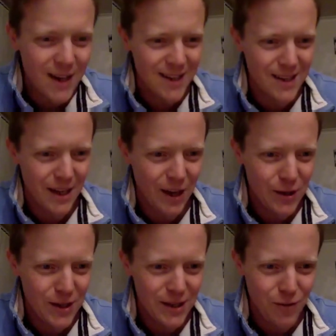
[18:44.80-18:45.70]
doesn't it? It goes
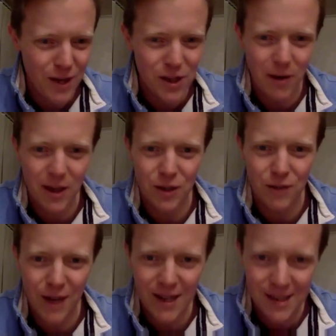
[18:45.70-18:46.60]
in a strange direction.
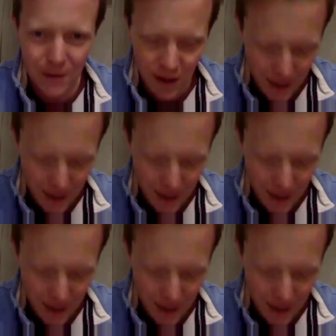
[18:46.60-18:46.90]
Verse 7,